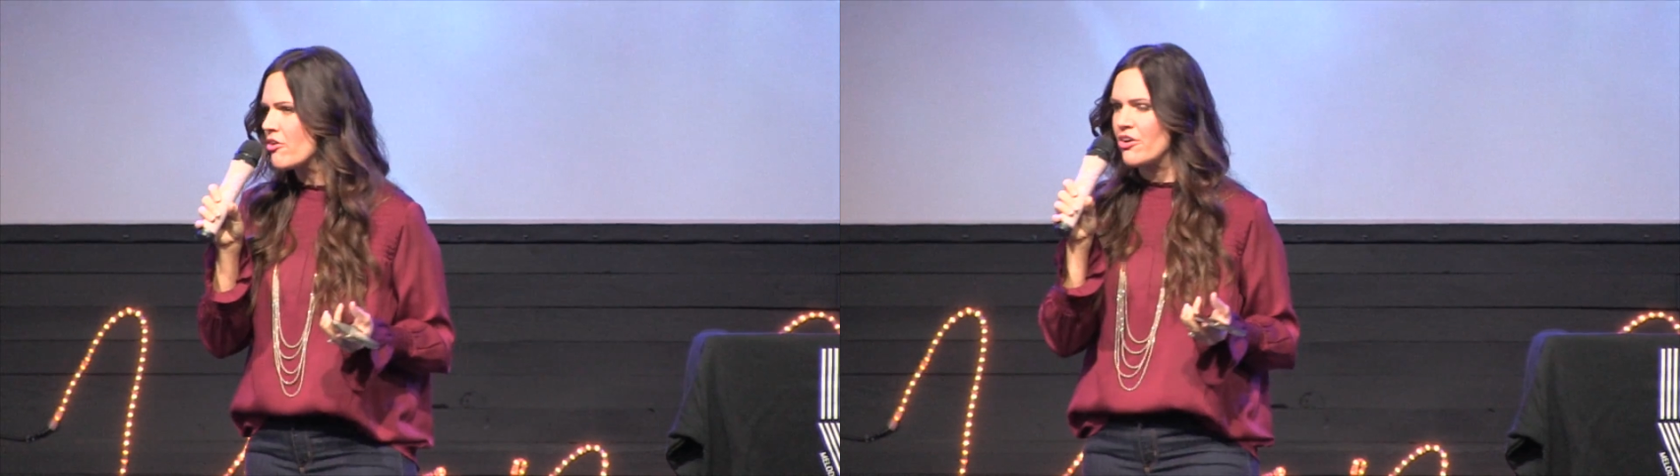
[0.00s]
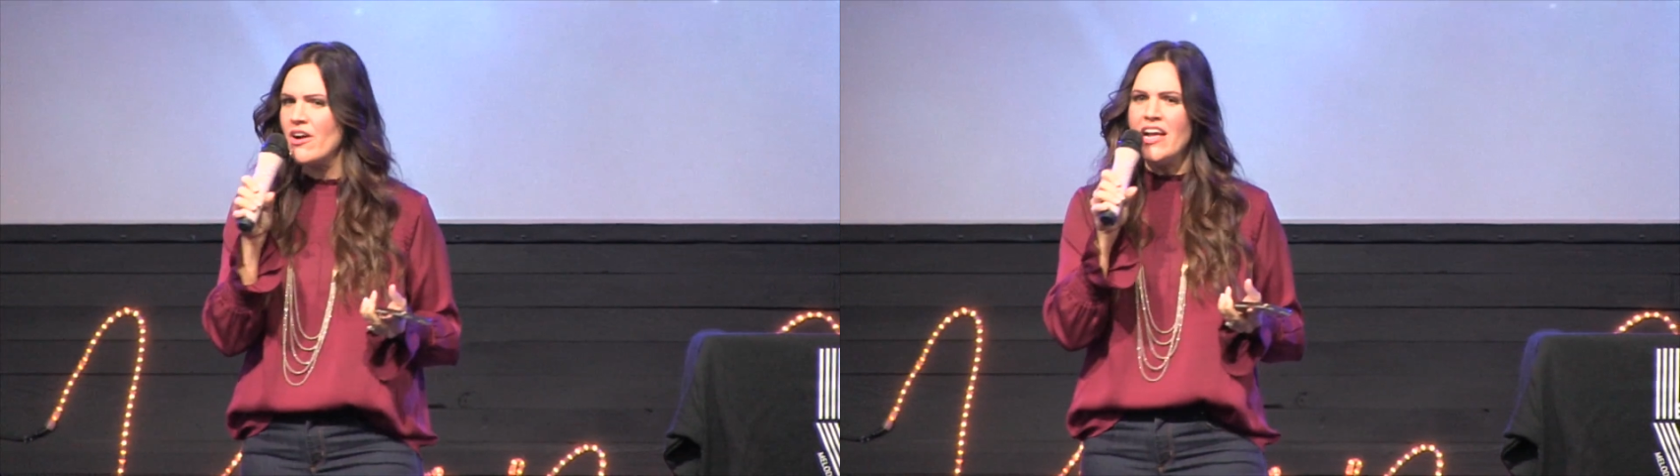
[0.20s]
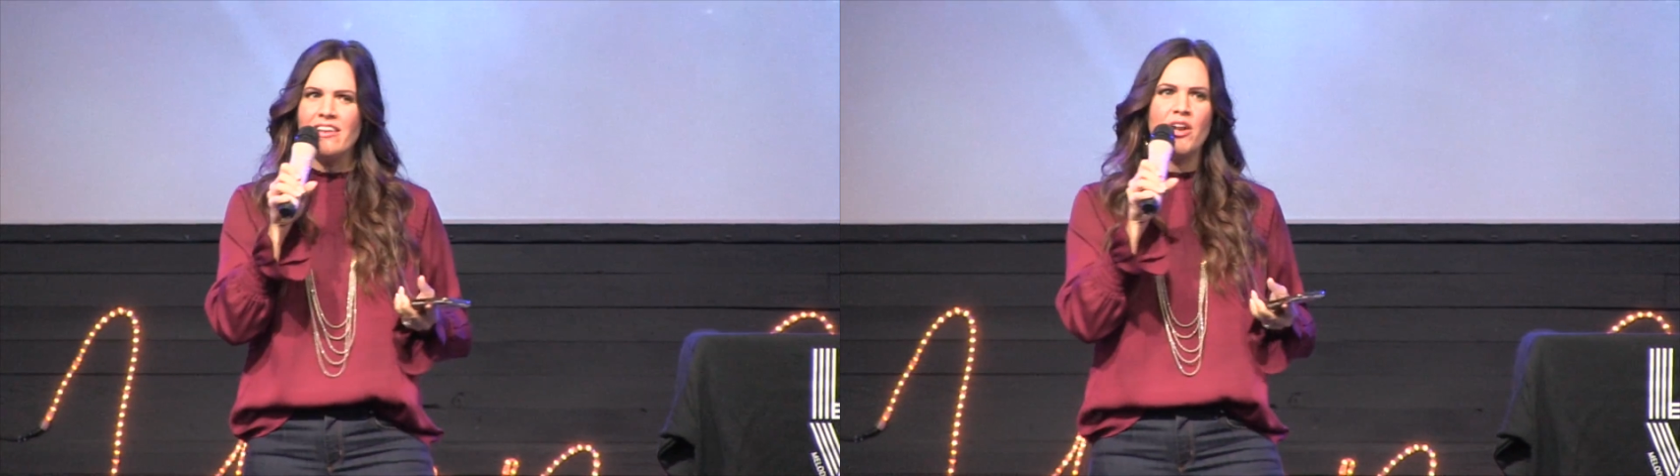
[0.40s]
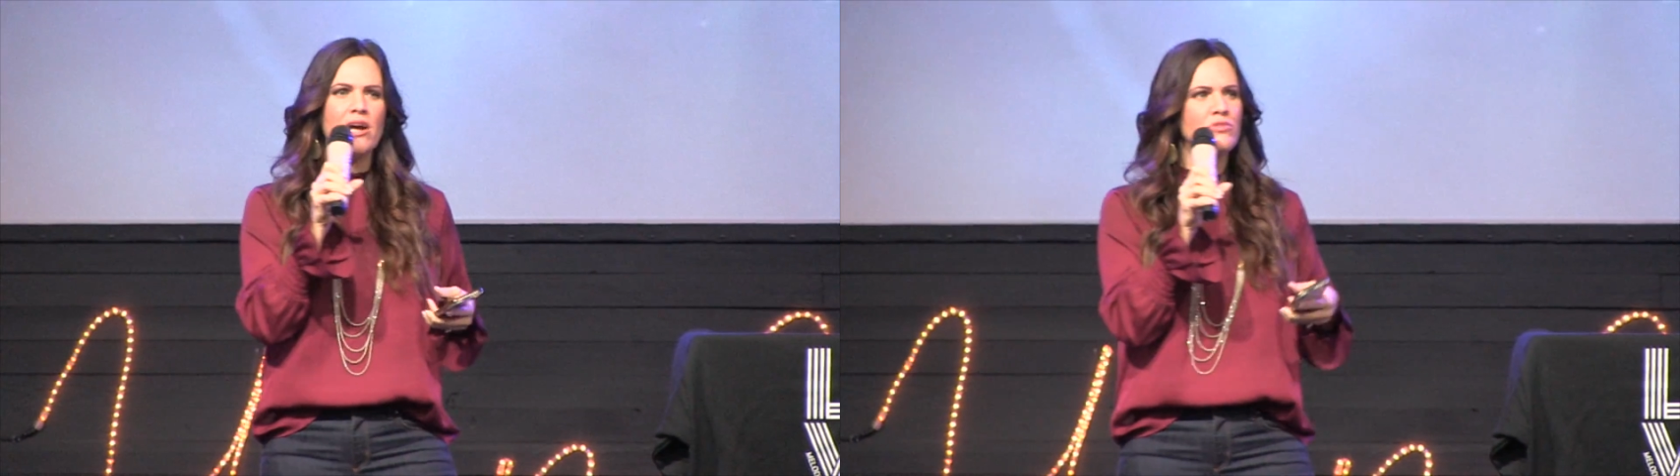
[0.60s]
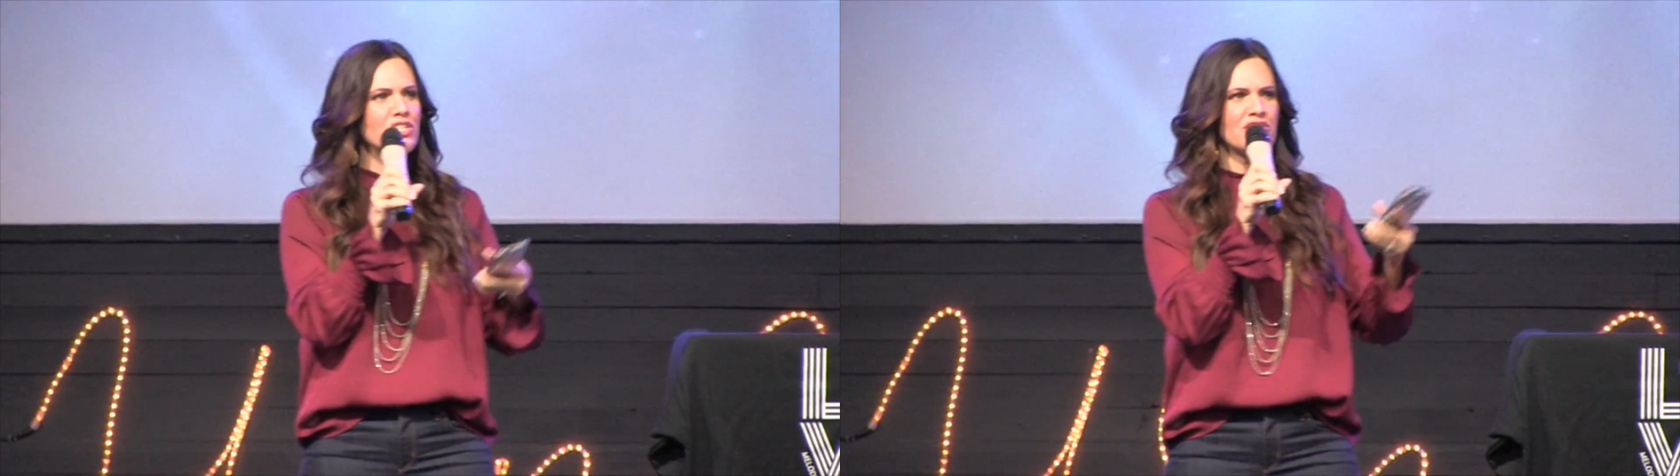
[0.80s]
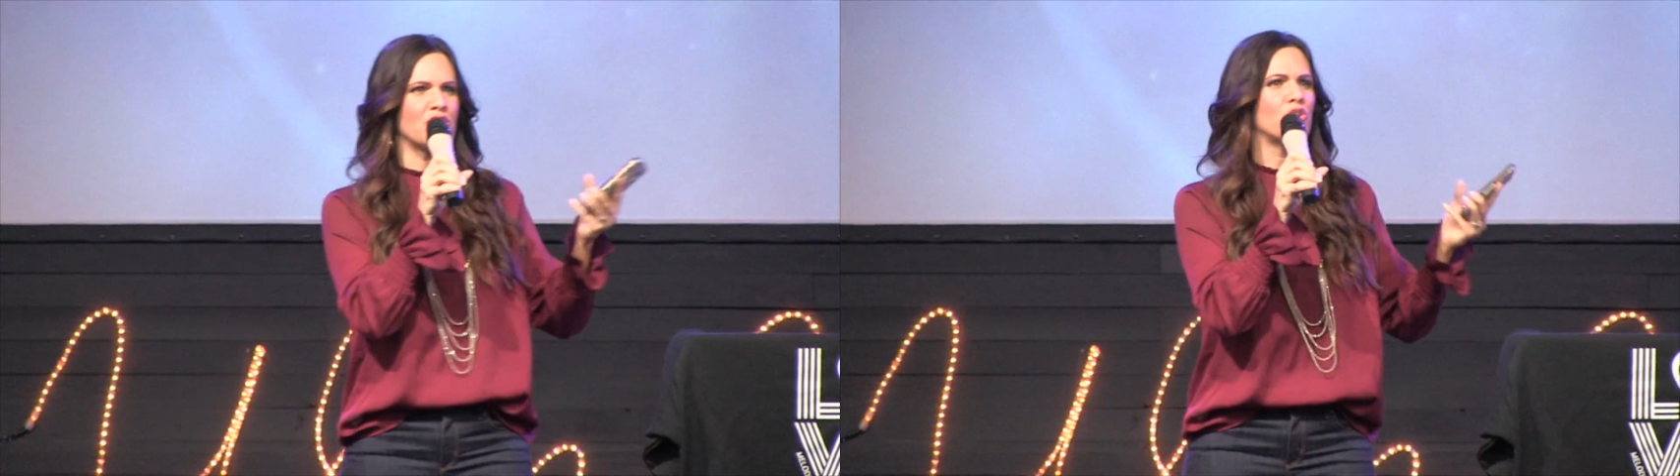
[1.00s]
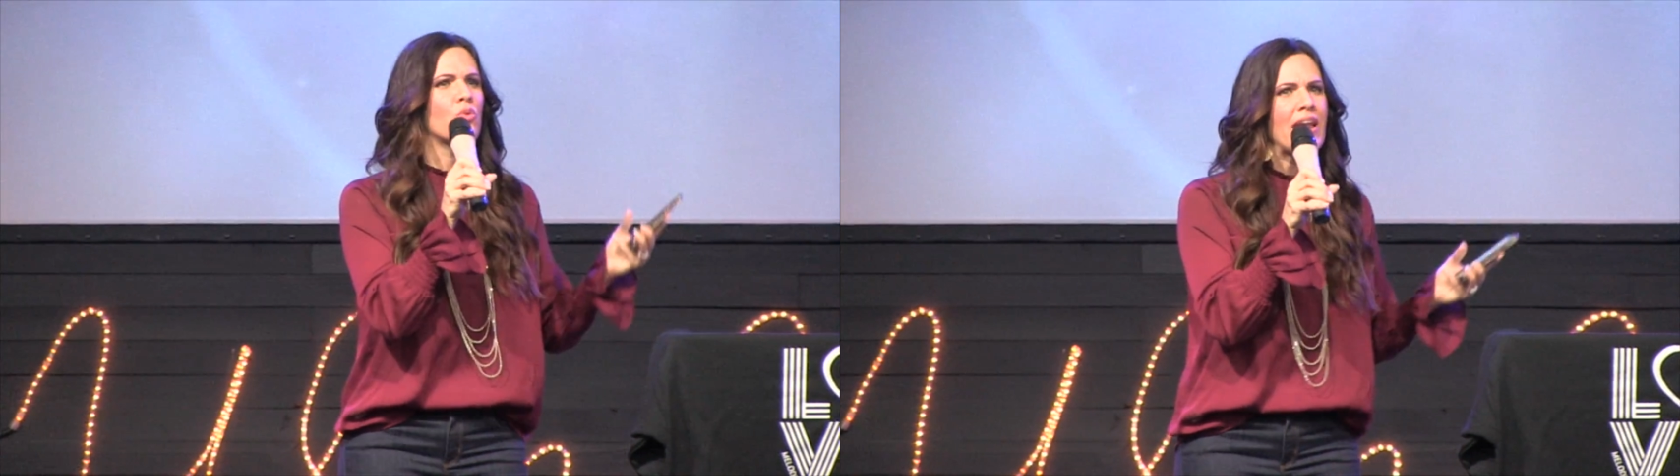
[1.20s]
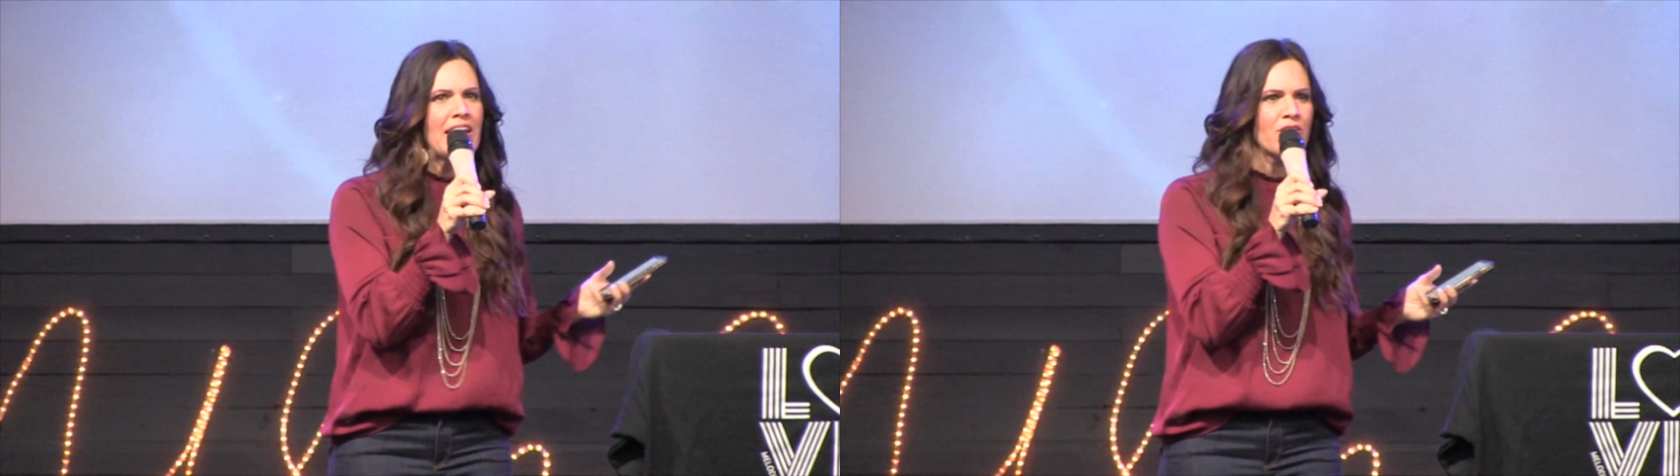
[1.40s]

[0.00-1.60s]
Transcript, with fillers: or you know, I'm just a greeter,